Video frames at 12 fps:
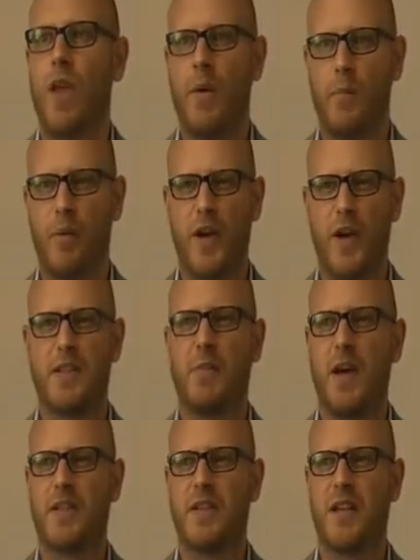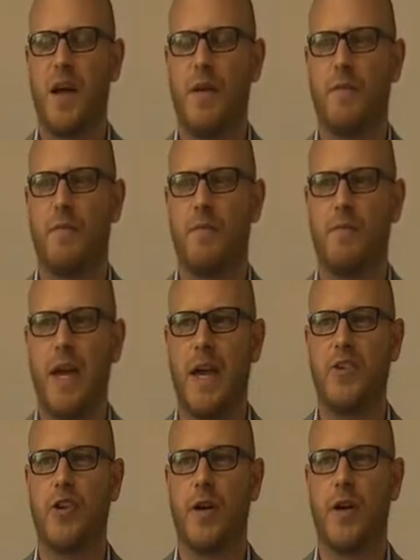oppressed by some
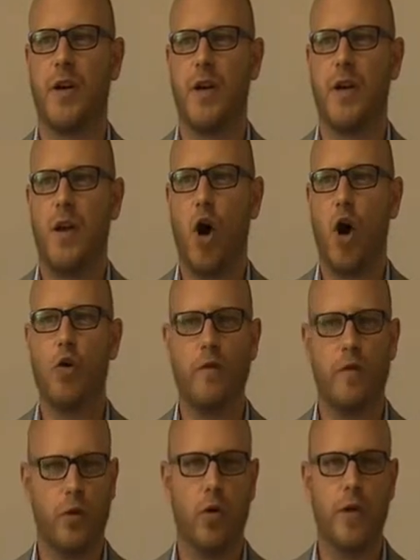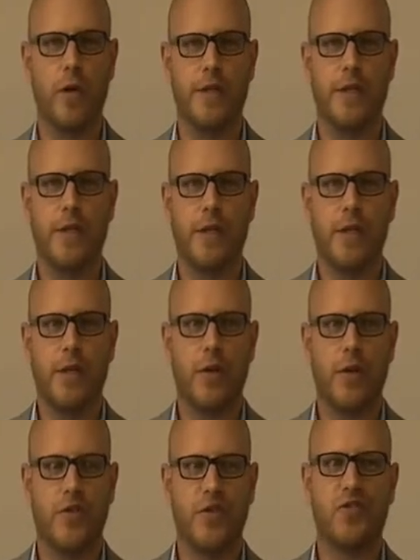major overlord
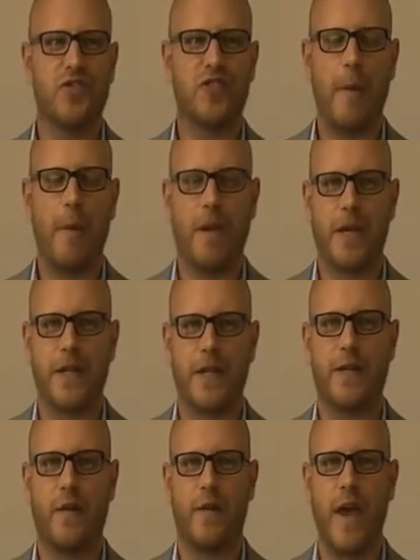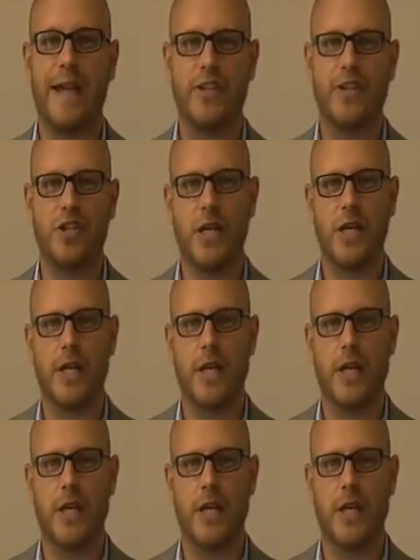who's sapping us of energy